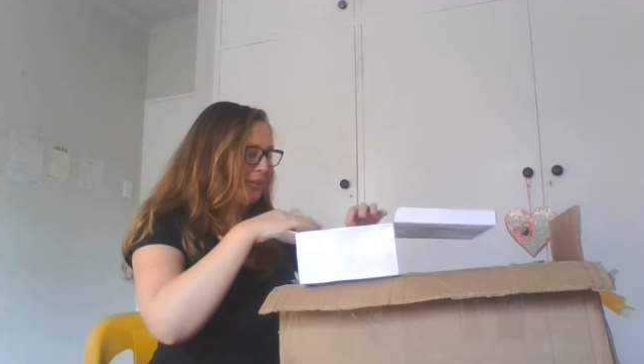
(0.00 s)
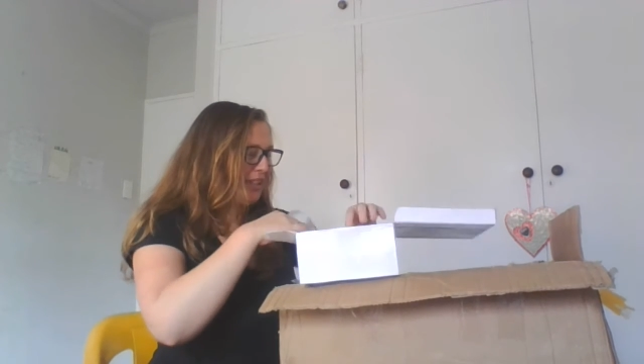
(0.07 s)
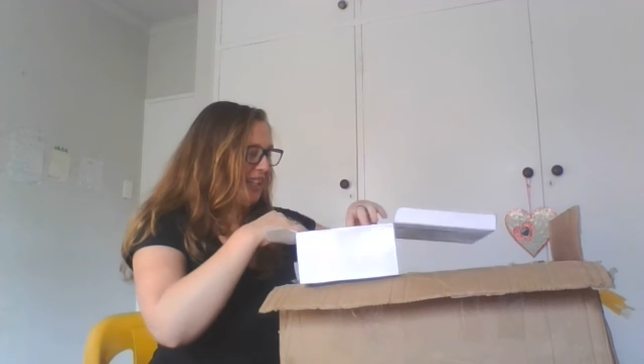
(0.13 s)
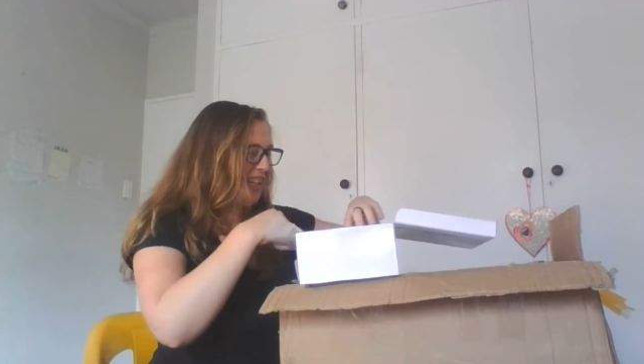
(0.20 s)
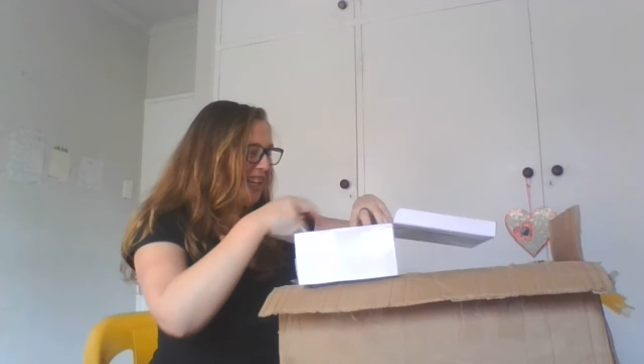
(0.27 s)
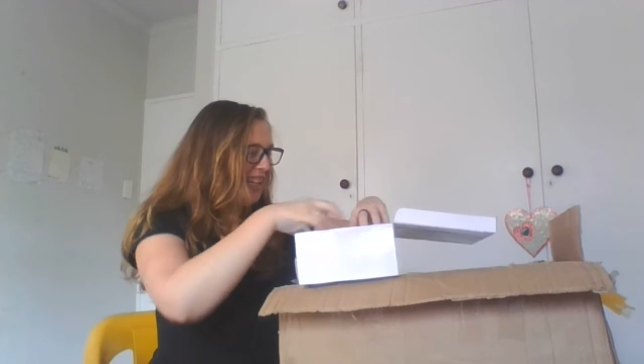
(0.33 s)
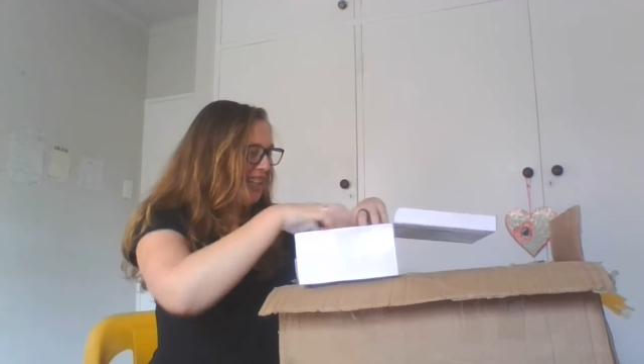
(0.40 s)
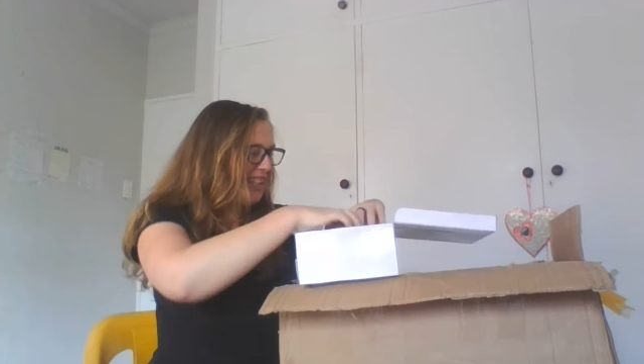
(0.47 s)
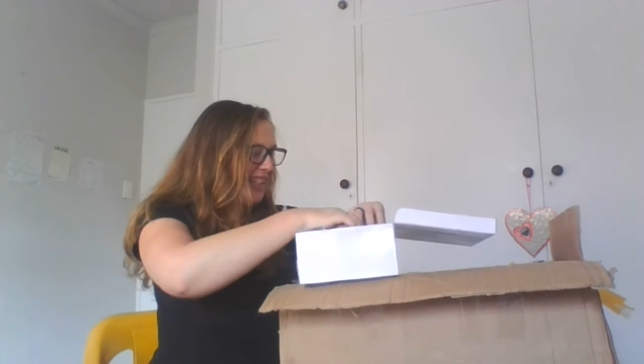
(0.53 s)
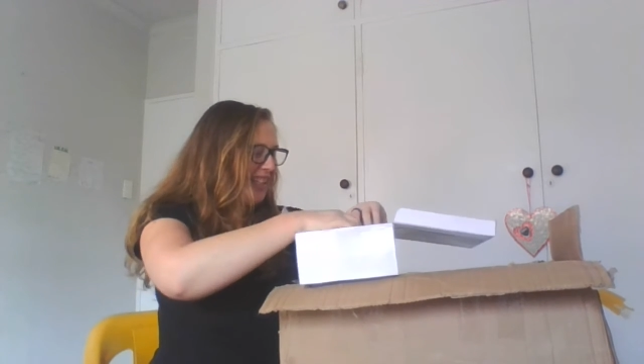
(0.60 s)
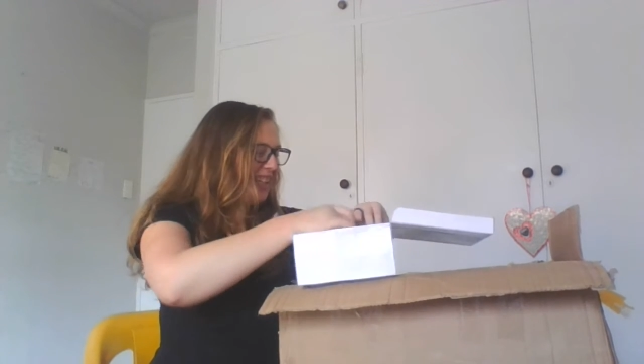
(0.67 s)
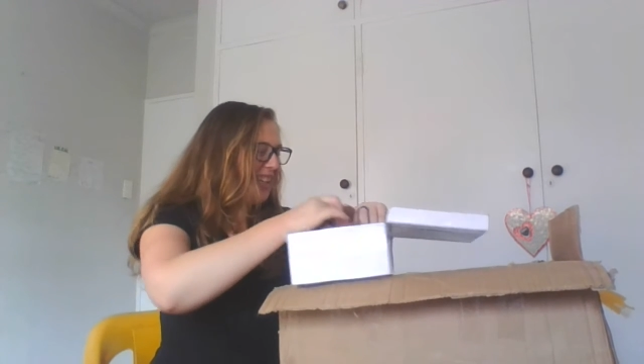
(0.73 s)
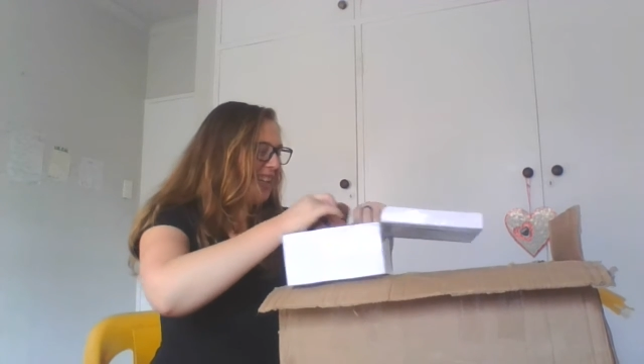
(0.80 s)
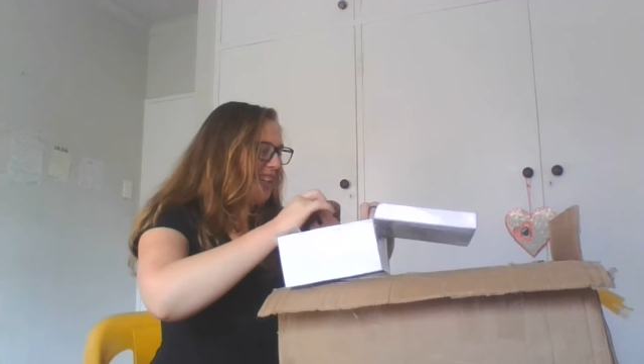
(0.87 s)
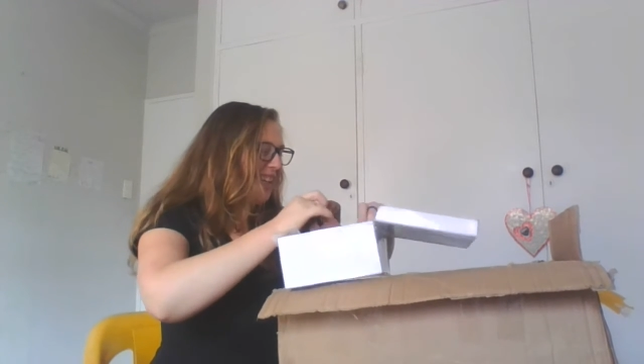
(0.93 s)
pretty.
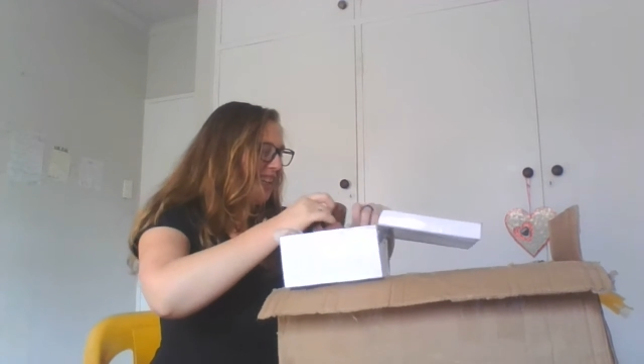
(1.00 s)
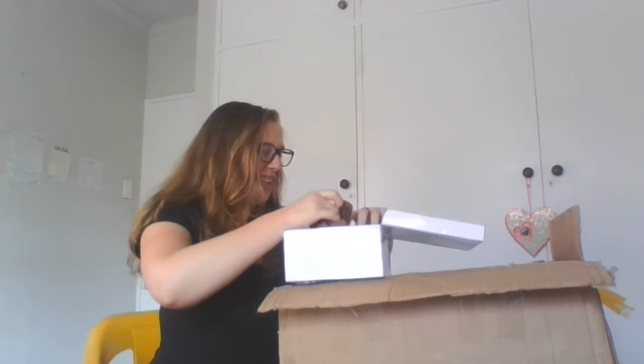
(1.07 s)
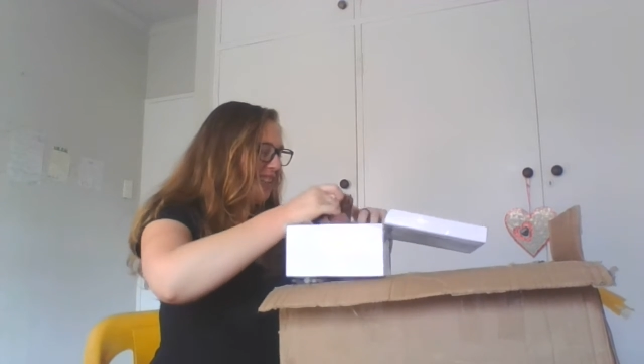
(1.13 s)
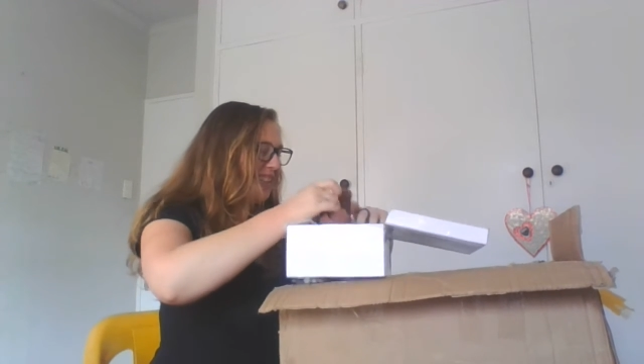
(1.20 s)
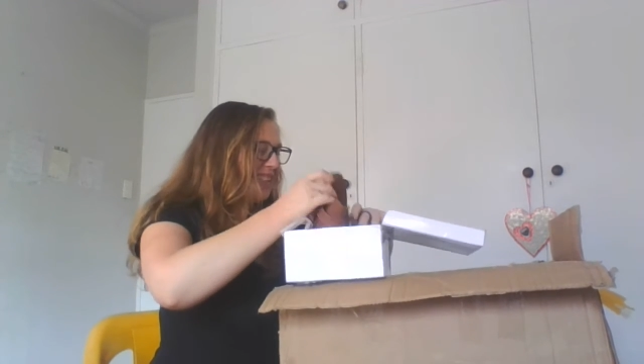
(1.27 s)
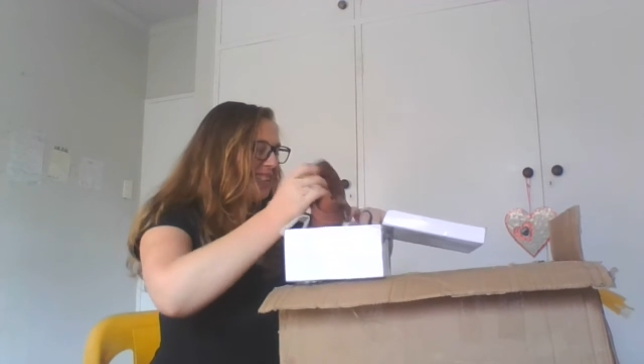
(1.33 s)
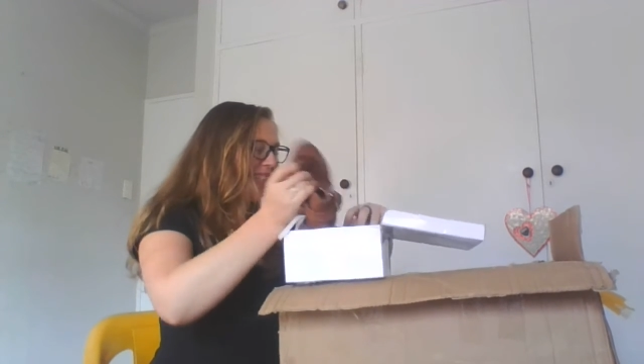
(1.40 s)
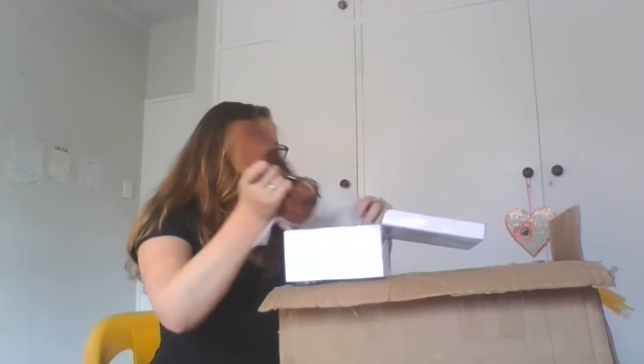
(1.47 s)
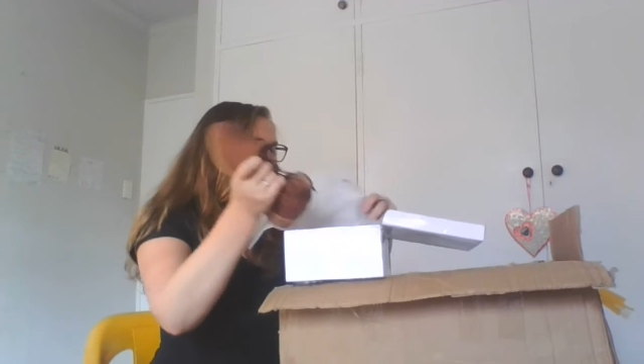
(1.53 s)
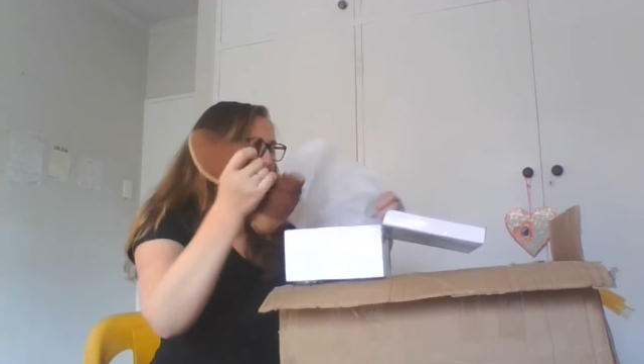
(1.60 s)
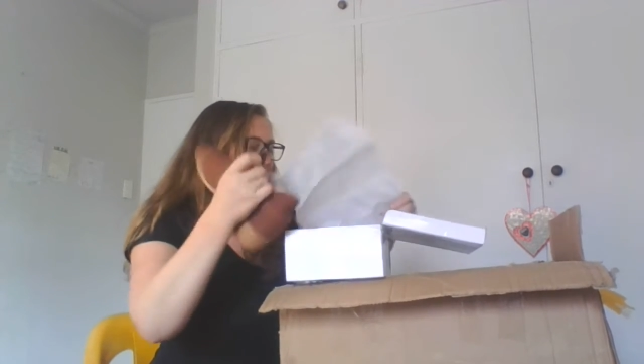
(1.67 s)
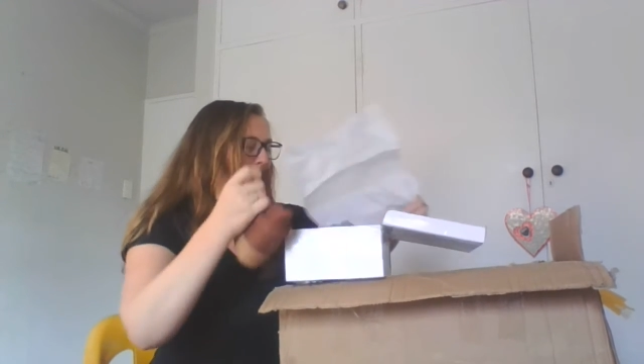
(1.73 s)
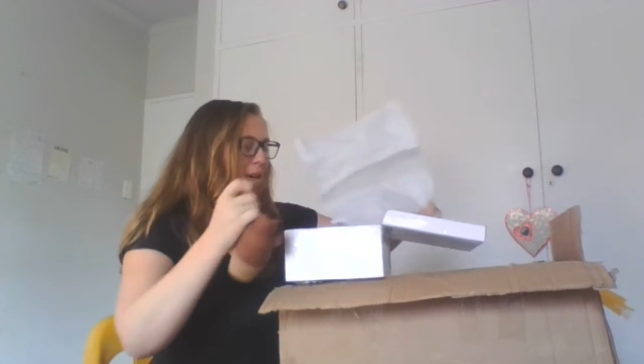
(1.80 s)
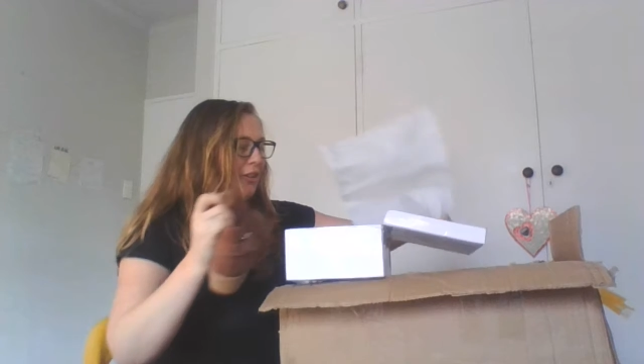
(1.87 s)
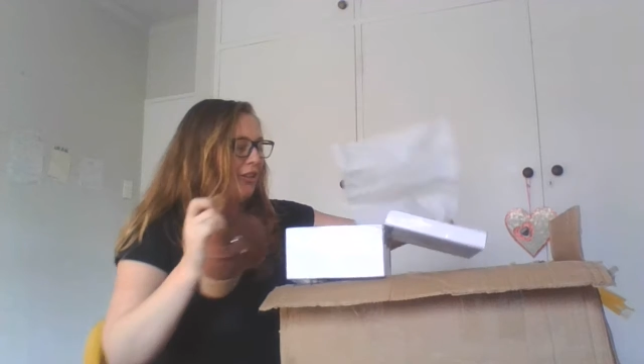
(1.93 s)
Let's take
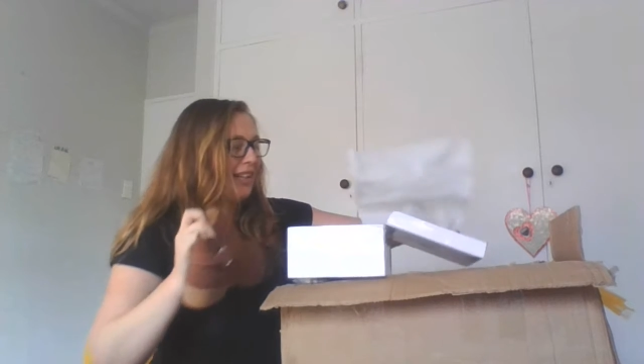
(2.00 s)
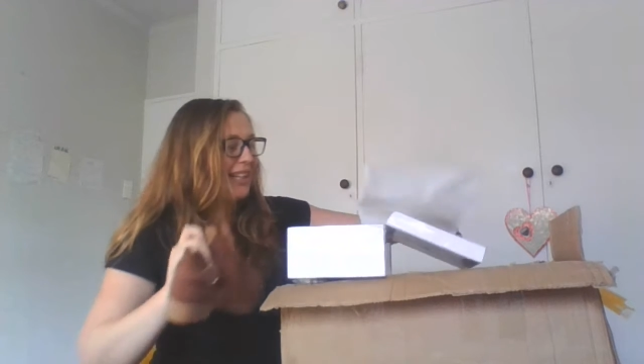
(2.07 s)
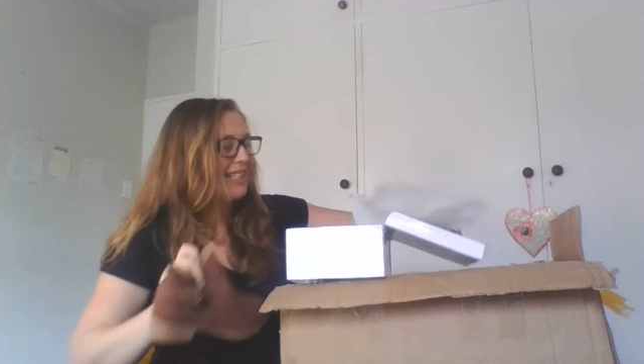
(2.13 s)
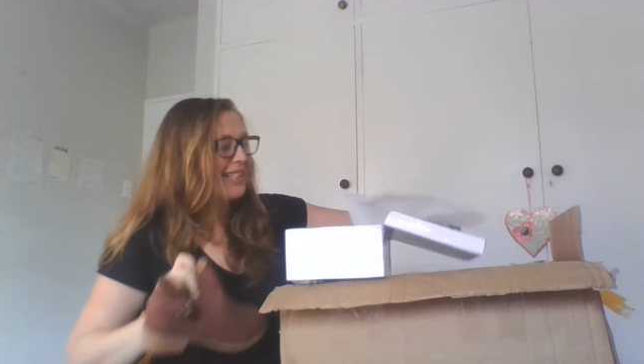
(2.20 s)
both,